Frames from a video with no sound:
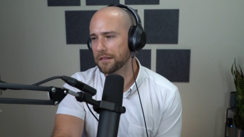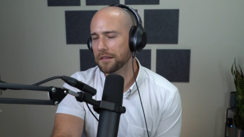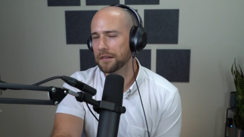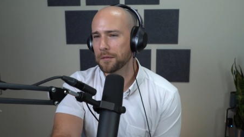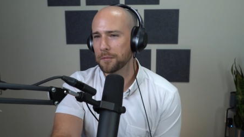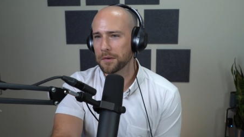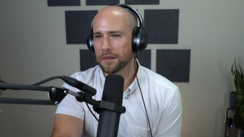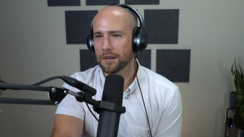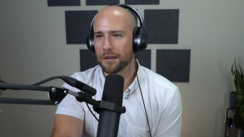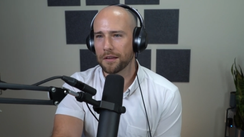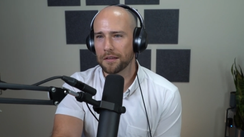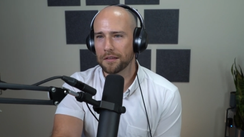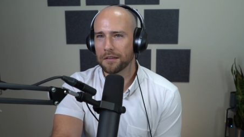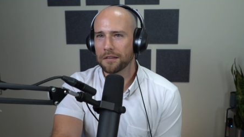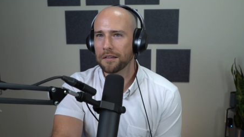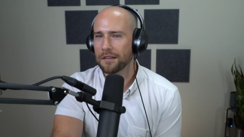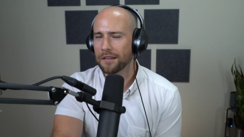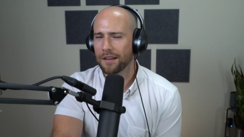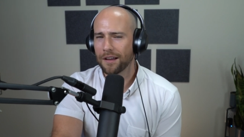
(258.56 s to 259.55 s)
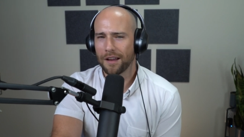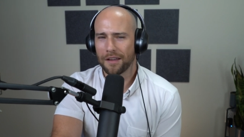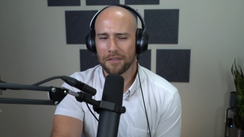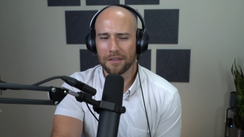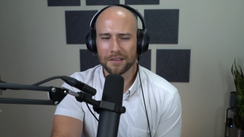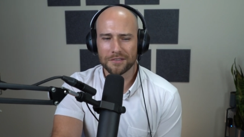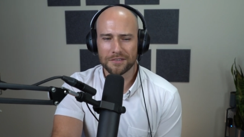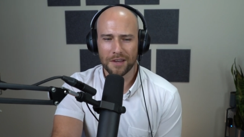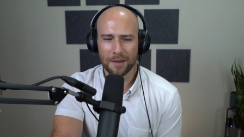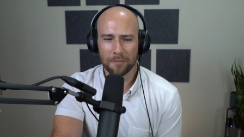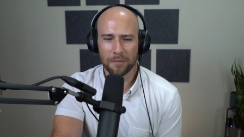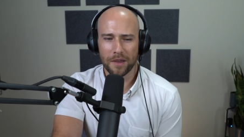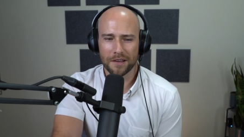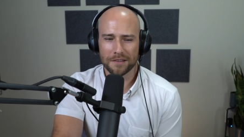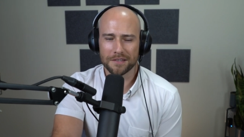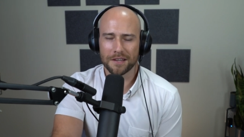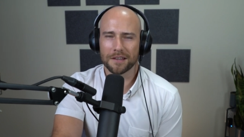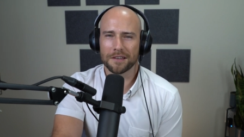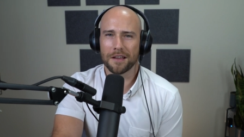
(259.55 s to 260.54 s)
yeah i mean i i think
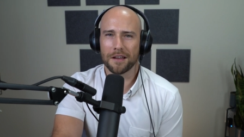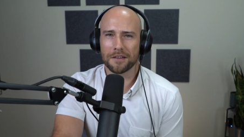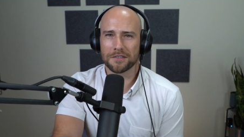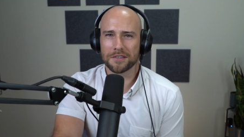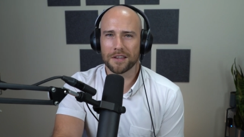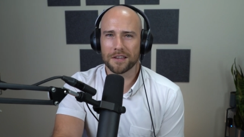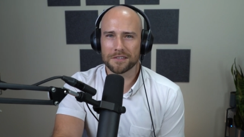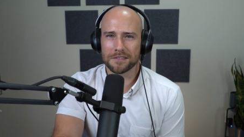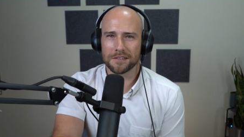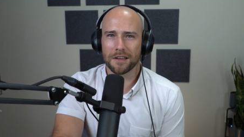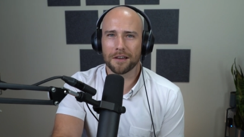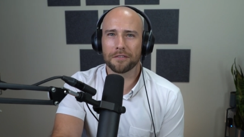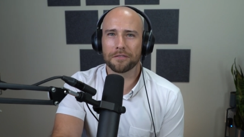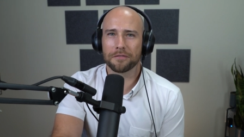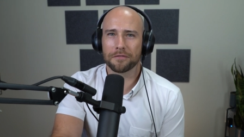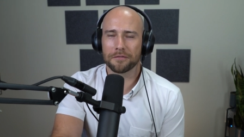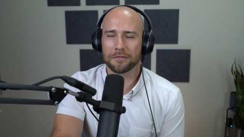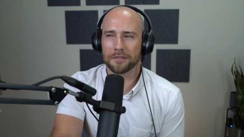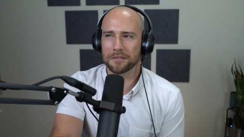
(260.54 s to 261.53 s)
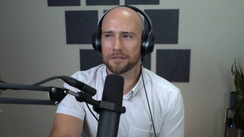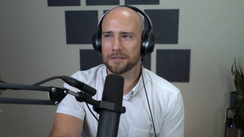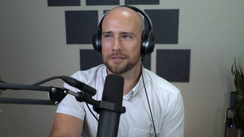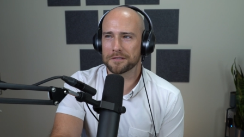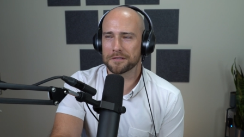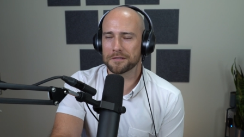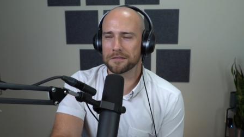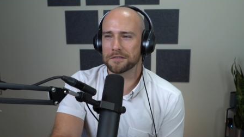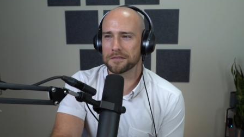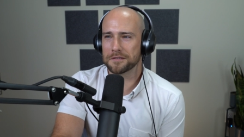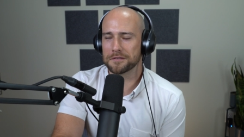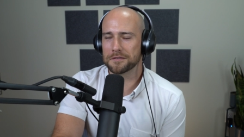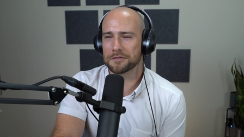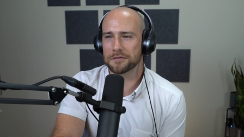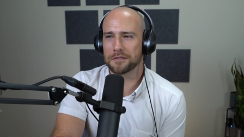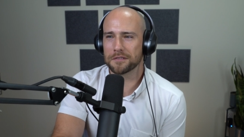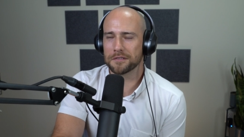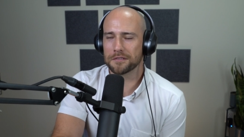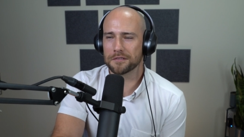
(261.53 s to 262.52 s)
jetpack technology has enough
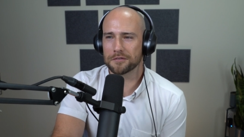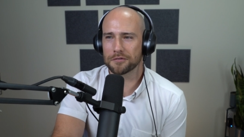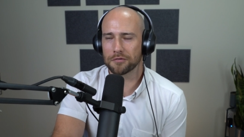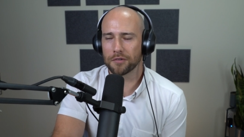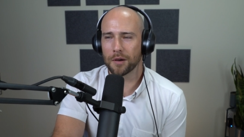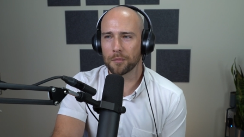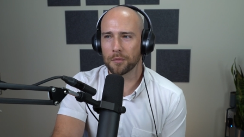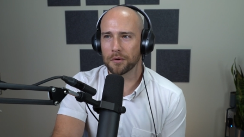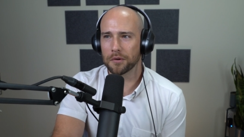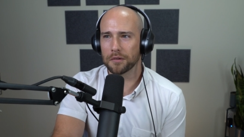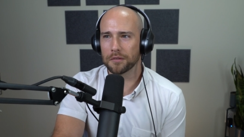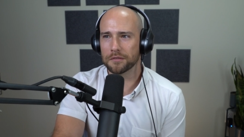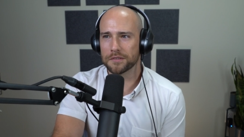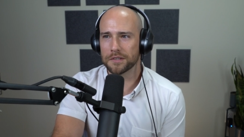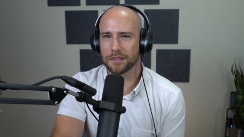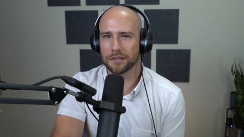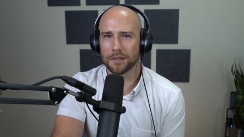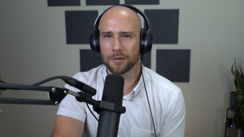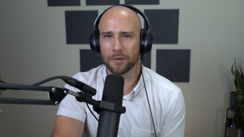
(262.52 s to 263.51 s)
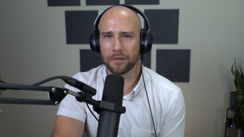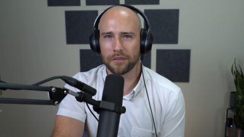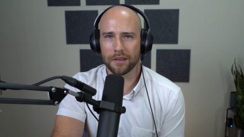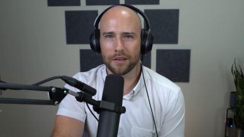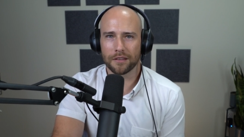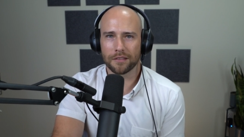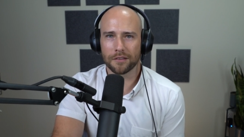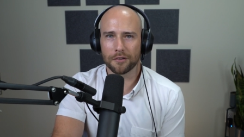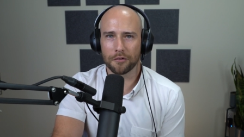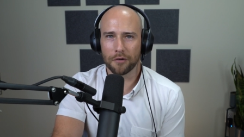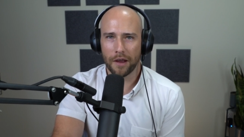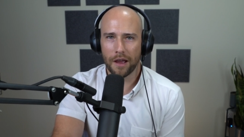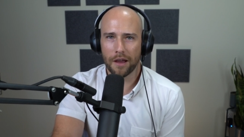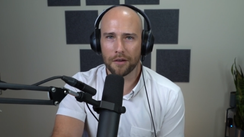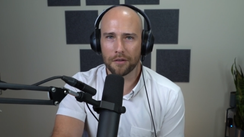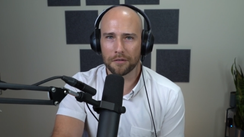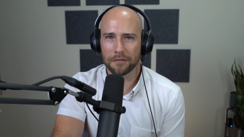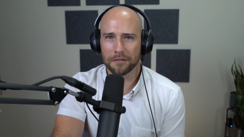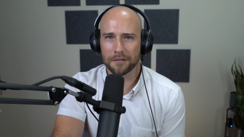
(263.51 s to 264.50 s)
trouble dealing with hitting the
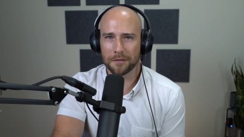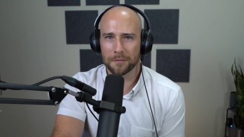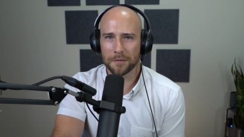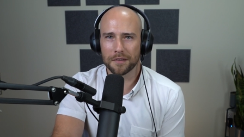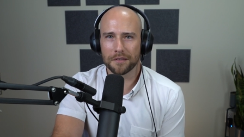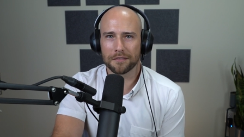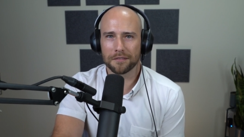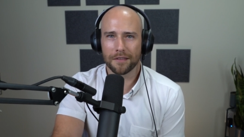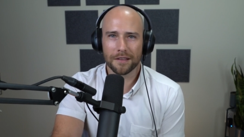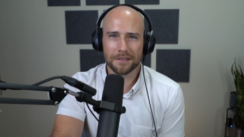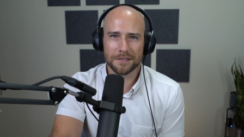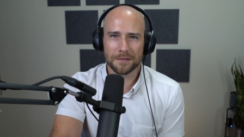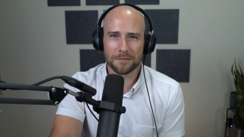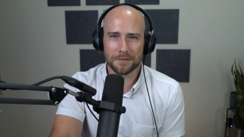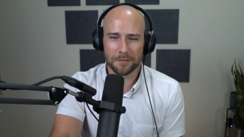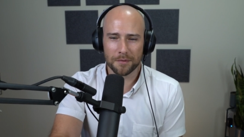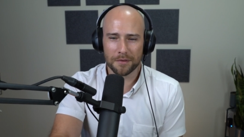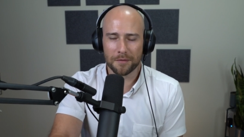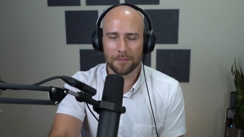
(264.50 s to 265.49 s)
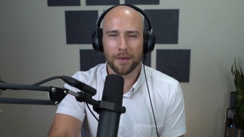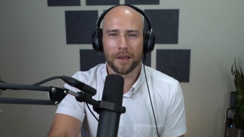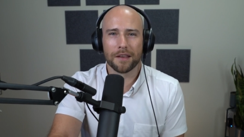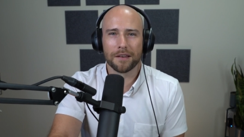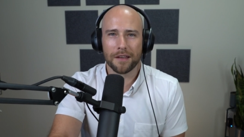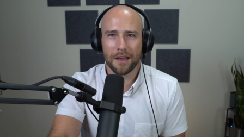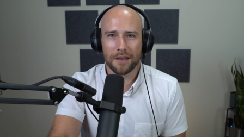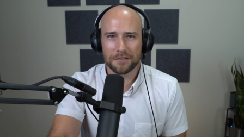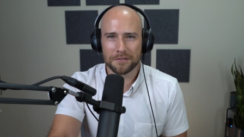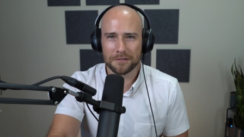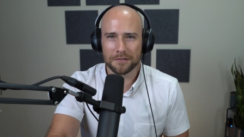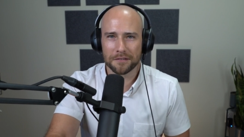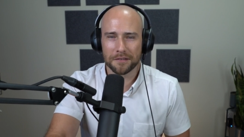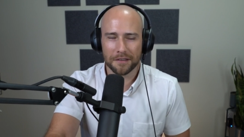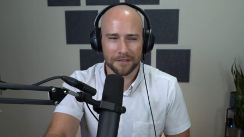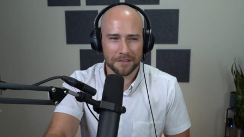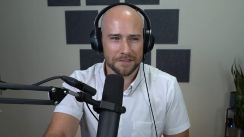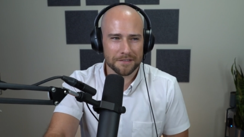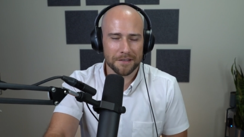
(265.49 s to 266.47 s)
ground. I mean, that seems to be the main hazard.
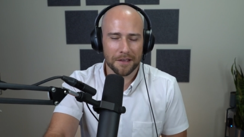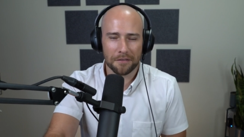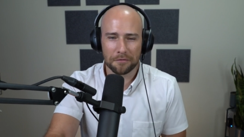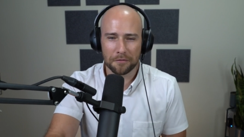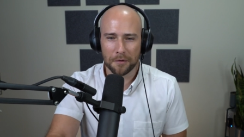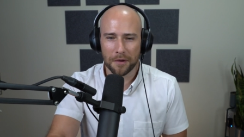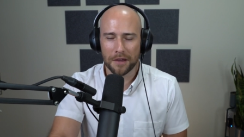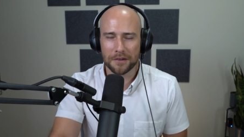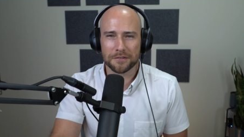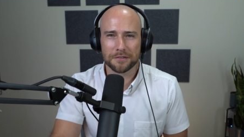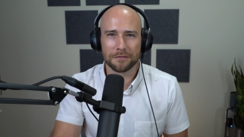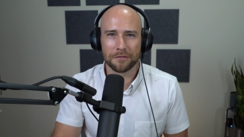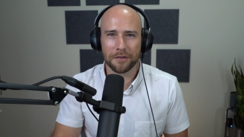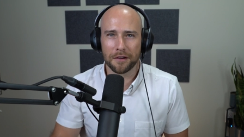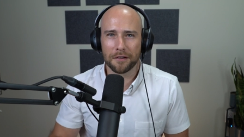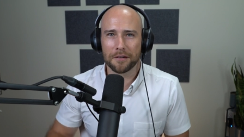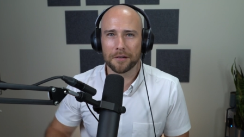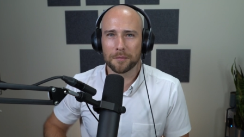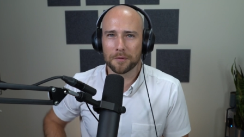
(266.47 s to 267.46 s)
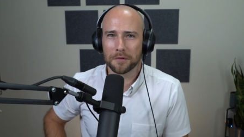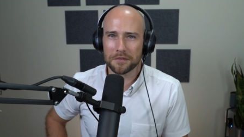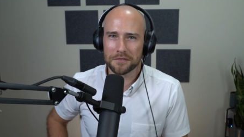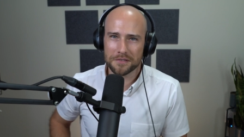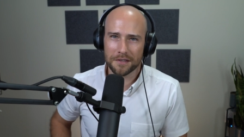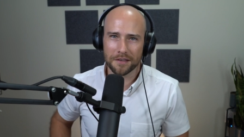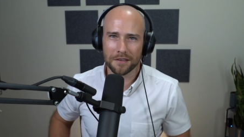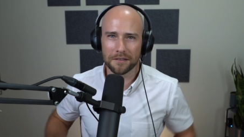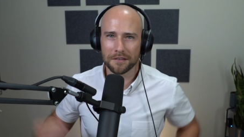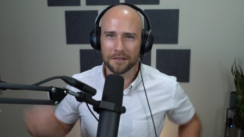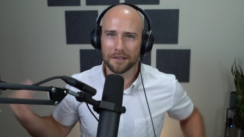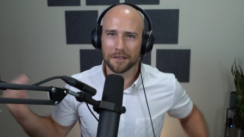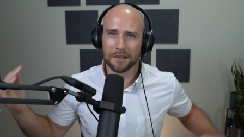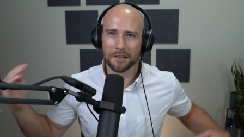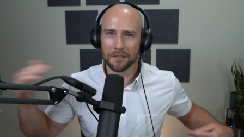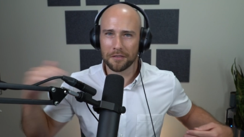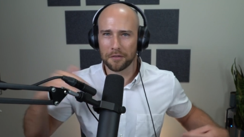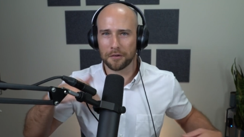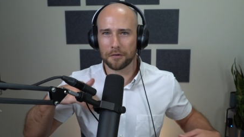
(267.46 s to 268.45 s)
Like, let's not throw extra variables yet.
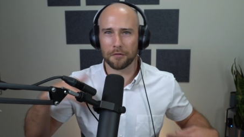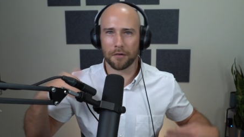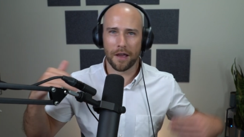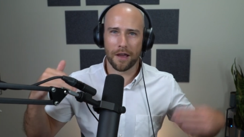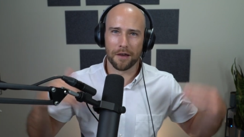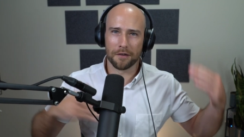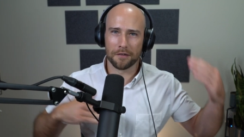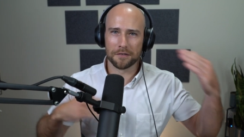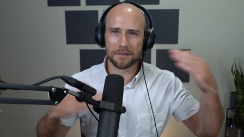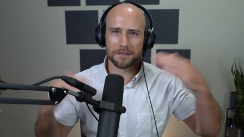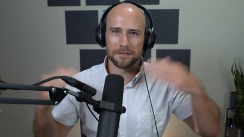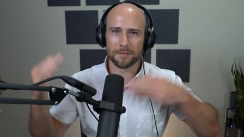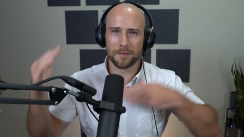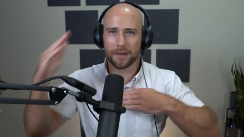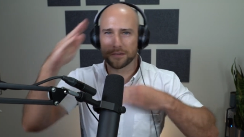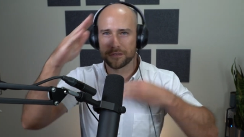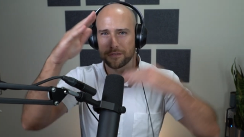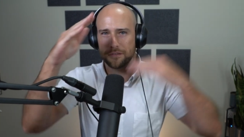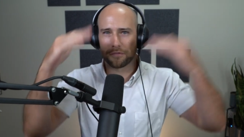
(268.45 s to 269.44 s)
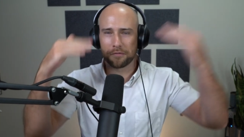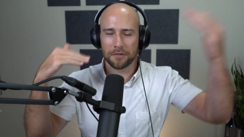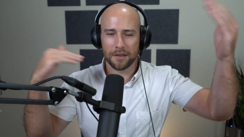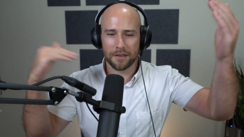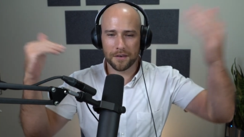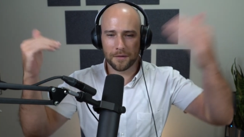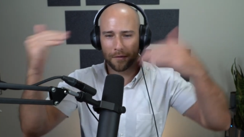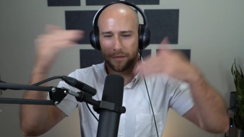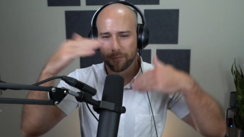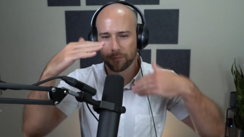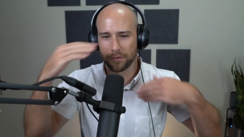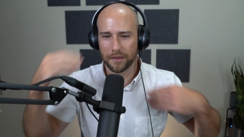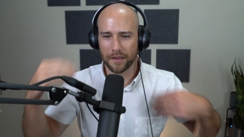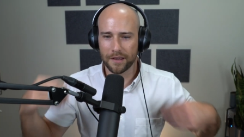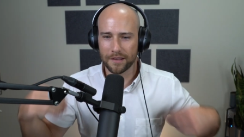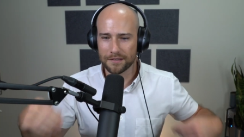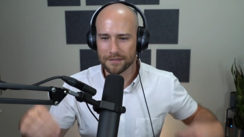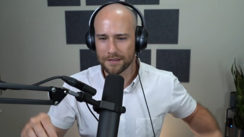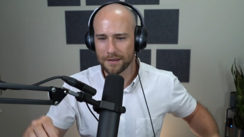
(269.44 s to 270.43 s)
The ground is a major threat. Now we have
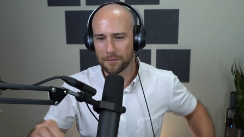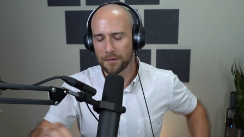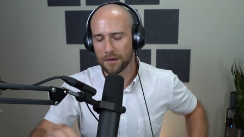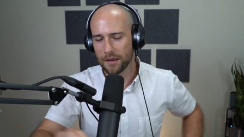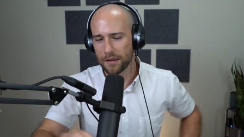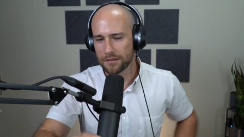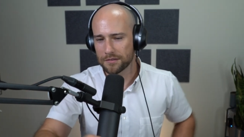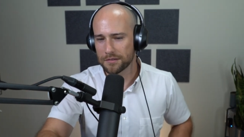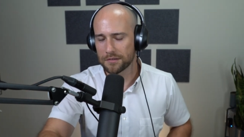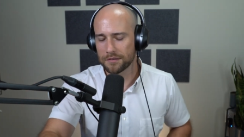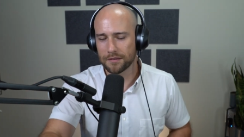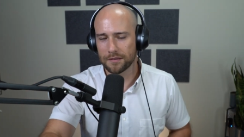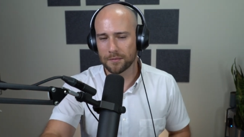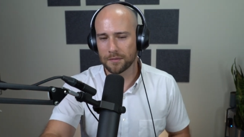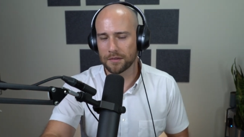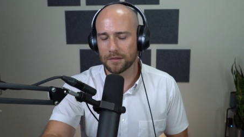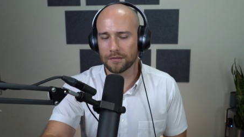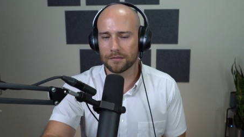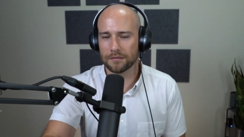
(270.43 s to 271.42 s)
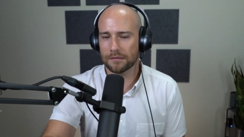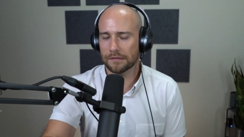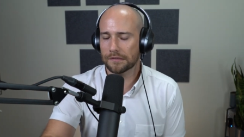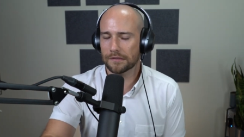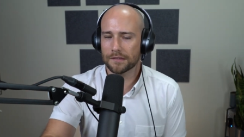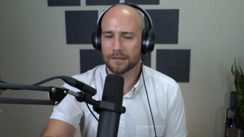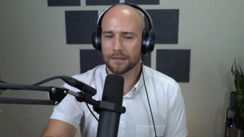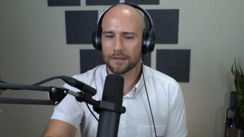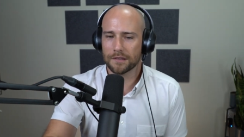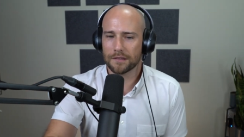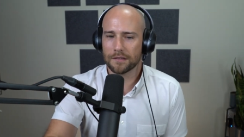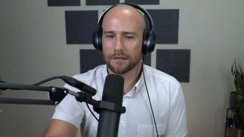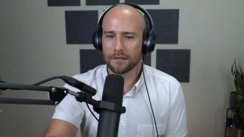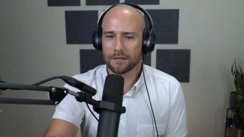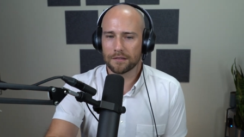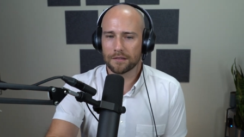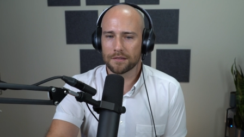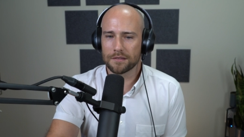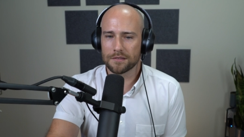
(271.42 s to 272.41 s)
planes coming at you. I mean,
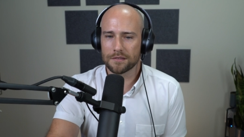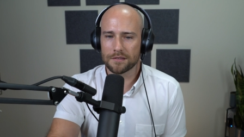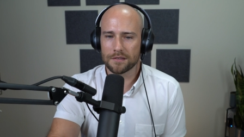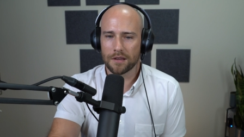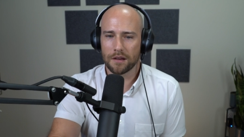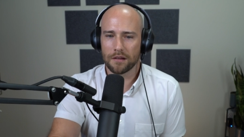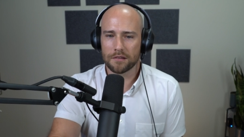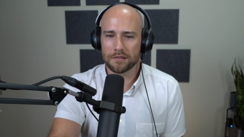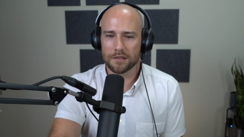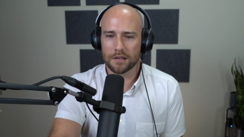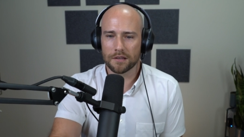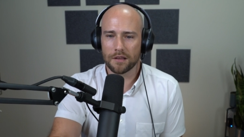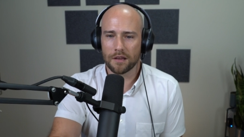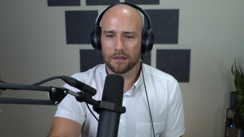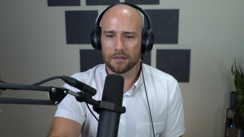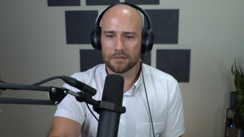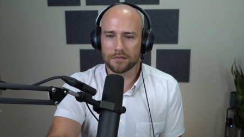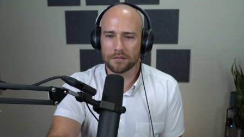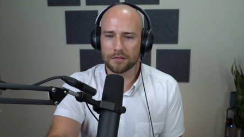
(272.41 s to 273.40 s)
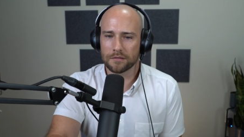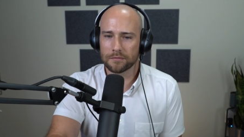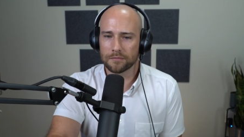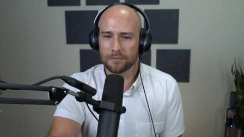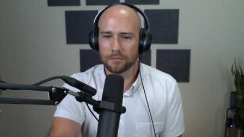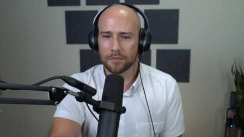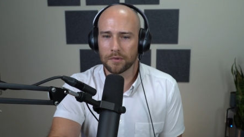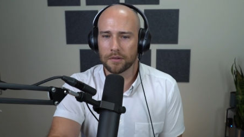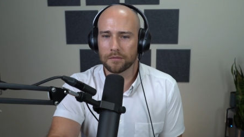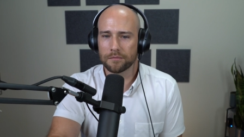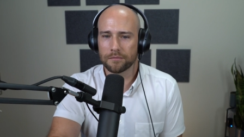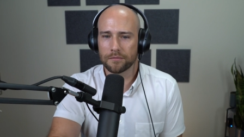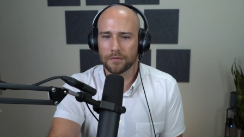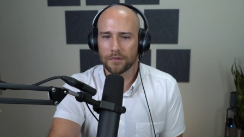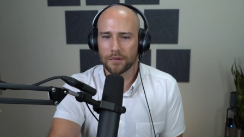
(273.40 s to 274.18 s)
that's a scary technology. Yeah. But